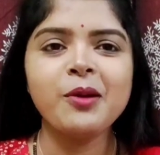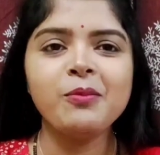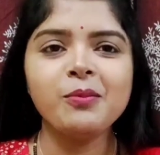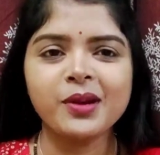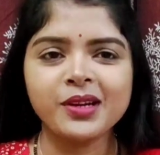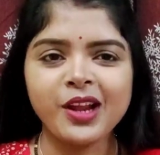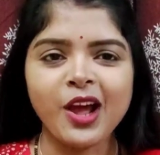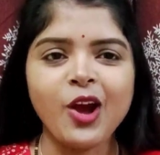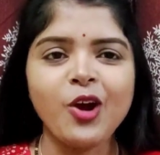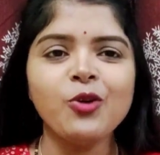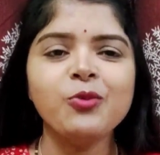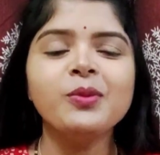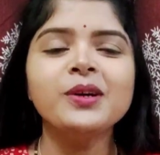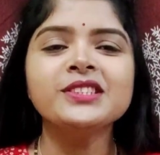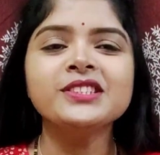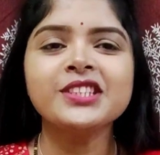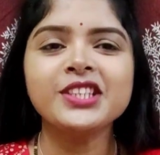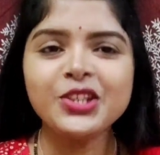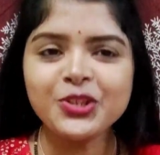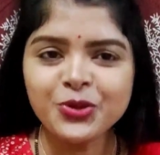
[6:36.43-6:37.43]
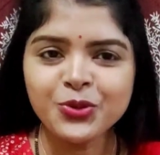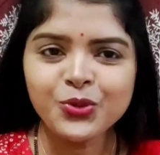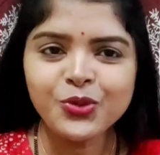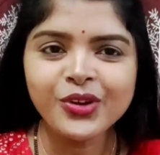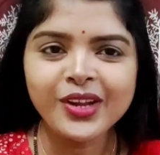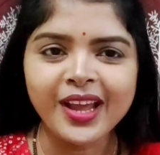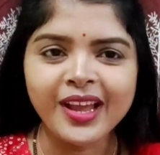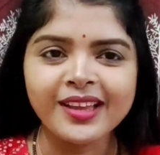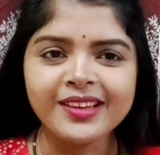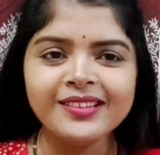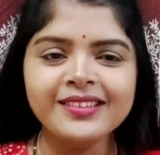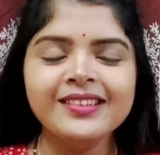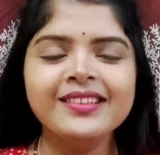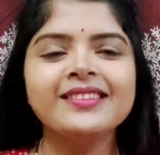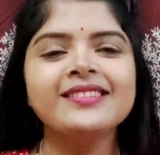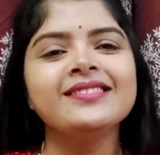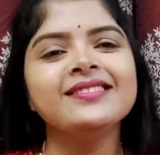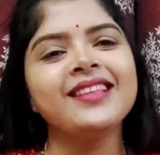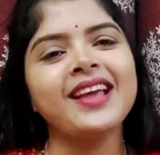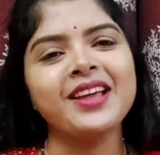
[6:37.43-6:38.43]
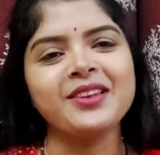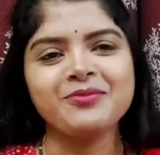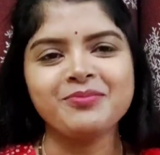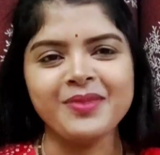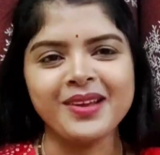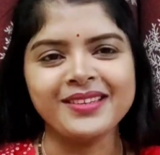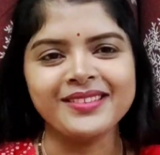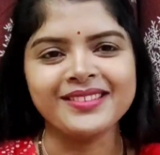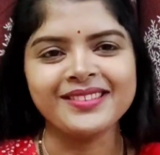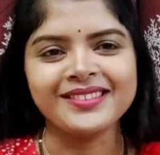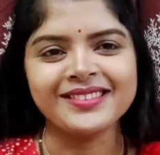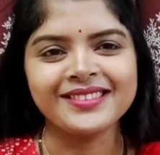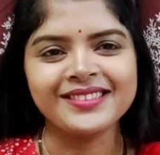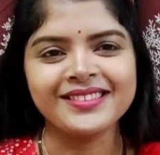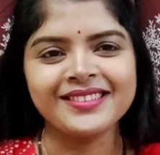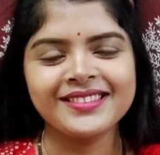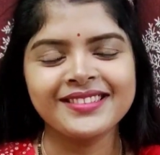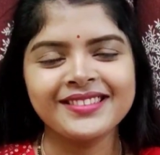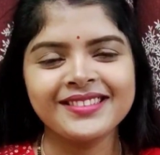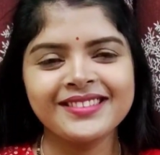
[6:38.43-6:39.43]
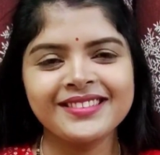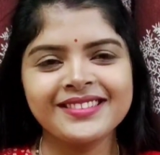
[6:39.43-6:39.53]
but how much you can, that matters.